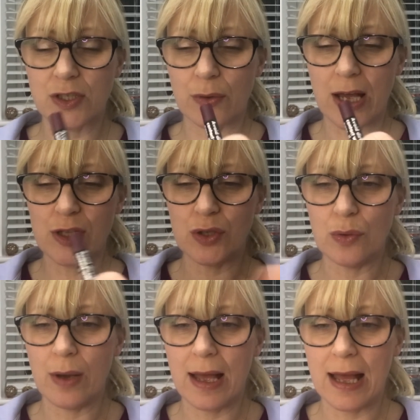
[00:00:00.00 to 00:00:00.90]
So I
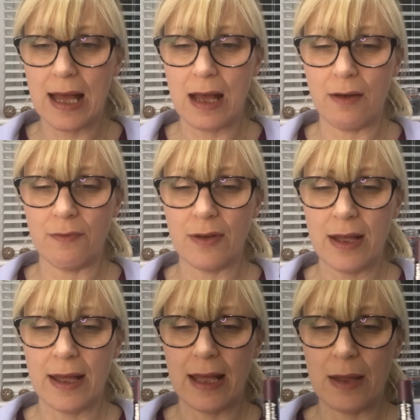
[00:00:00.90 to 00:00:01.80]
do have
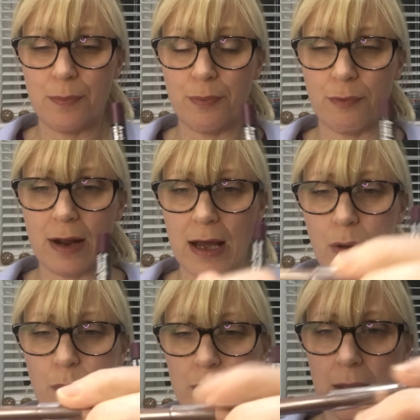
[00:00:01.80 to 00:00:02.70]
a
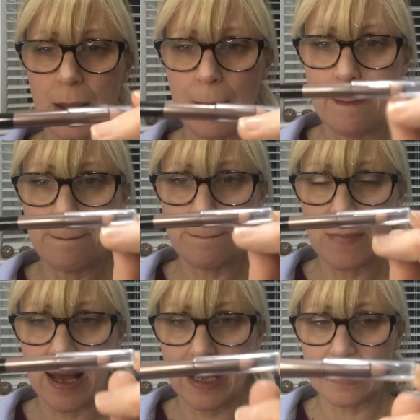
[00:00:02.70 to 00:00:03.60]
brown
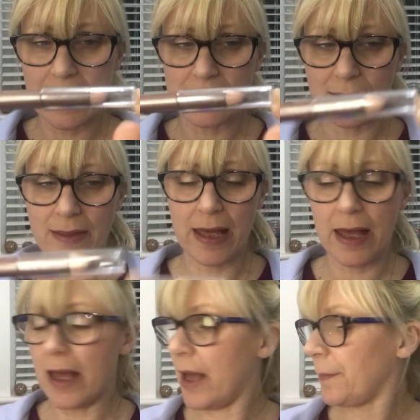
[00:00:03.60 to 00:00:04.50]
eyeliner
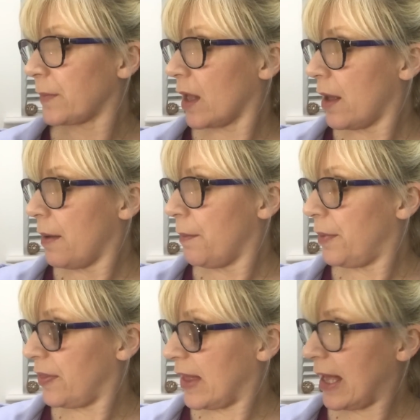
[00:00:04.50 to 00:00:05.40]
there,
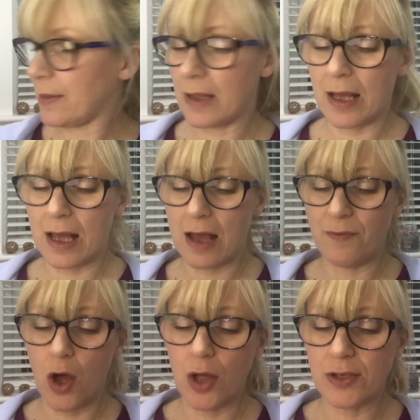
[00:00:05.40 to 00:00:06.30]
but then
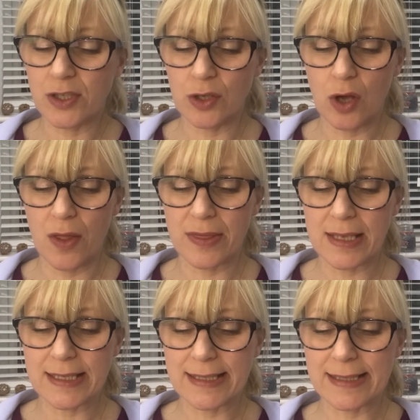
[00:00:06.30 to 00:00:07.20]
I've also got
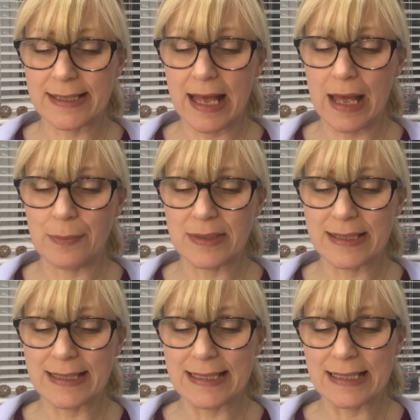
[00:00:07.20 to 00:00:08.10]
this
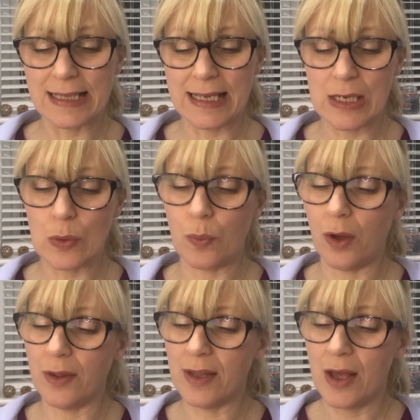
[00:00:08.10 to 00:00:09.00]
sleek
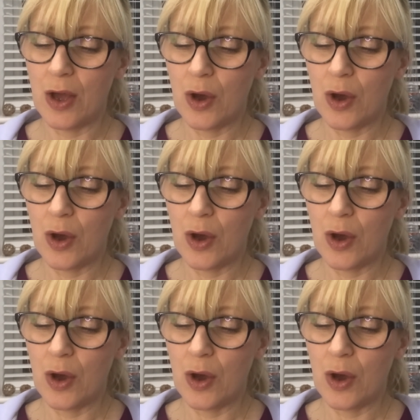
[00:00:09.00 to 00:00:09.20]
one,